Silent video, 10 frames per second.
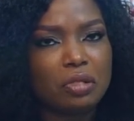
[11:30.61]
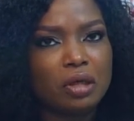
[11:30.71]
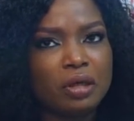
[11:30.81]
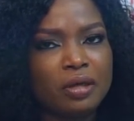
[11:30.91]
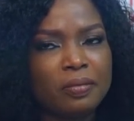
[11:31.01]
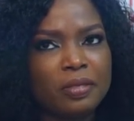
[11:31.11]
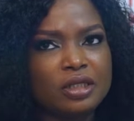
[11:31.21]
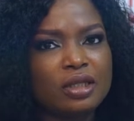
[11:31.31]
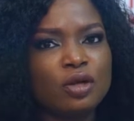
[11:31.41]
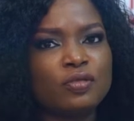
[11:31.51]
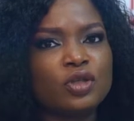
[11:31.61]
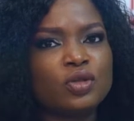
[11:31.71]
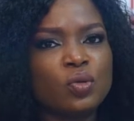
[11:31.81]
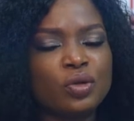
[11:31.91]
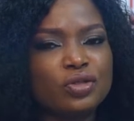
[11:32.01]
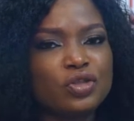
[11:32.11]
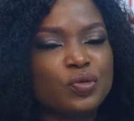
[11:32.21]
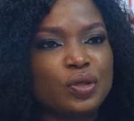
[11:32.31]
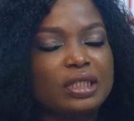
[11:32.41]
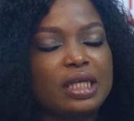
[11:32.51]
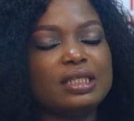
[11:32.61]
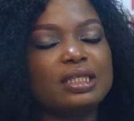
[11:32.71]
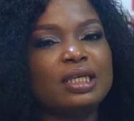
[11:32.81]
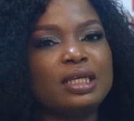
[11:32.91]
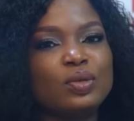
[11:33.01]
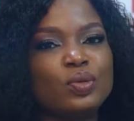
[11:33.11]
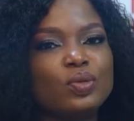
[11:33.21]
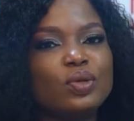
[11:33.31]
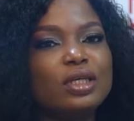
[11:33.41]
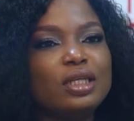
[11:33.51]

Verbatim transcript: um, instead of just going straight and saying, oh,